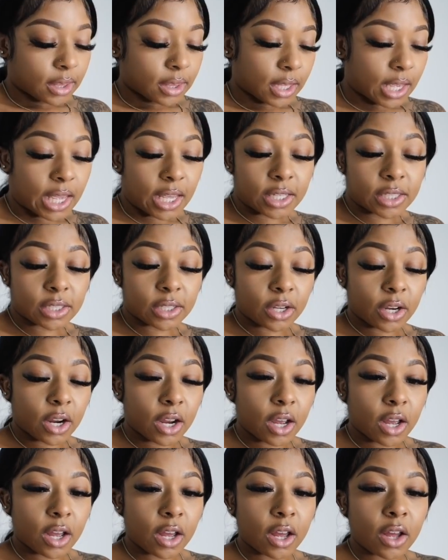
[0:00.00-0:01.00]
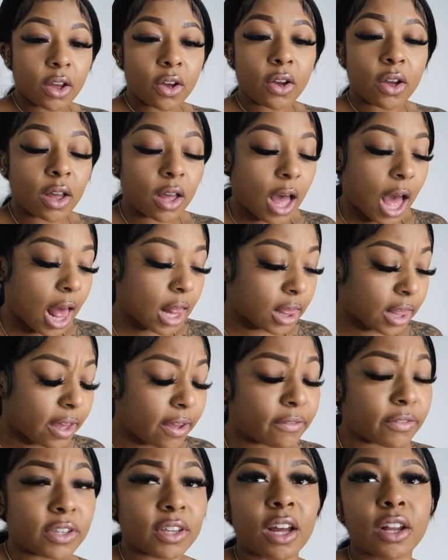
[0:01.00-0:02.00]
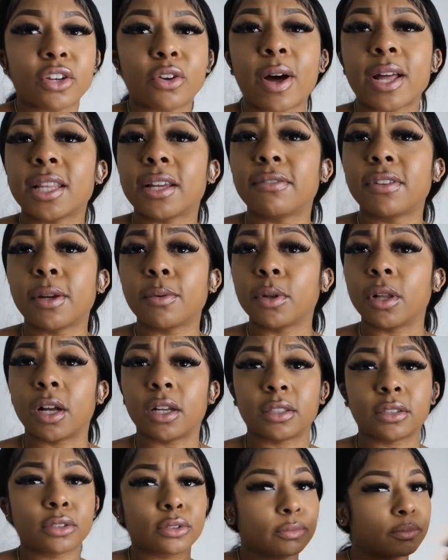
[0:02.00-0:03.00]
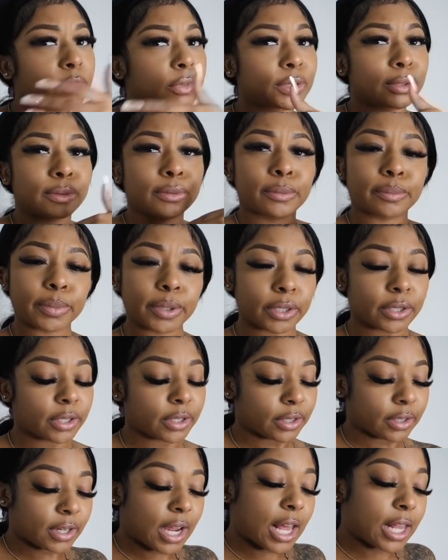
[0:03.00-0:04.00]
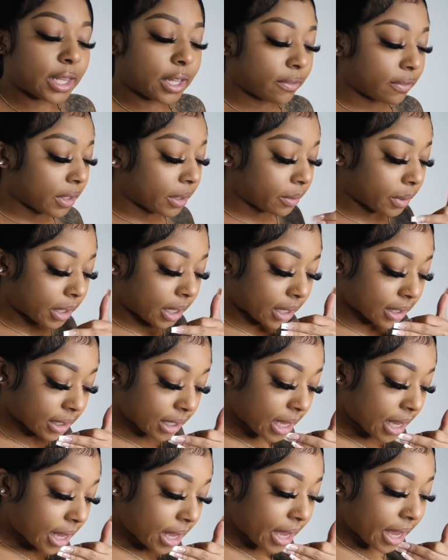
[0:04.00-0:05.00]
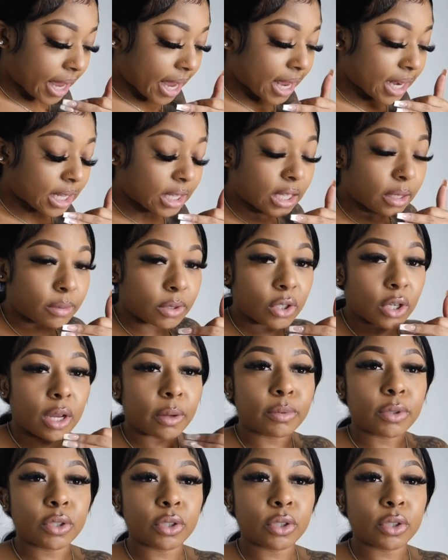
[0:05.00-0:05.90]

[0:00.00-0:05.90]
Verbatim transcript: Thanks, girl. I love, y'all know I love lip gloss. Per, I love lip gloss. And a lip scrub